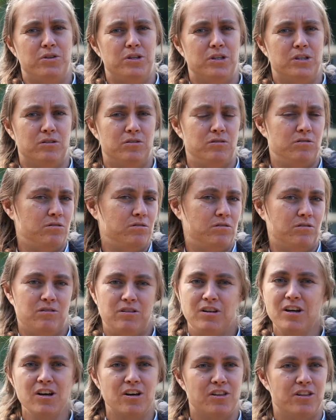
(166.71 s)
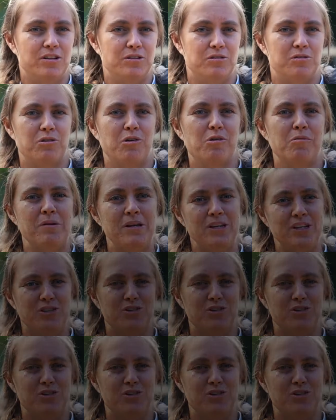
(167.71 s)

There's yeah, there's so many